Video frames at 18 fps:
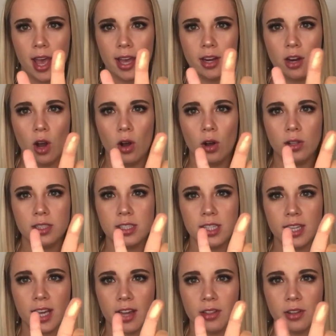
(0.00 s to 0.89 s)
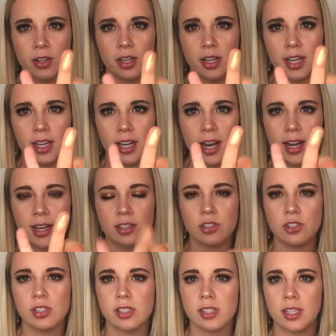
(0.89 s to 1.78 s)
And all together, it
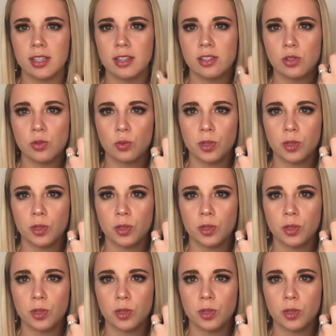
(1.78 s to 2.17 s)
has just like this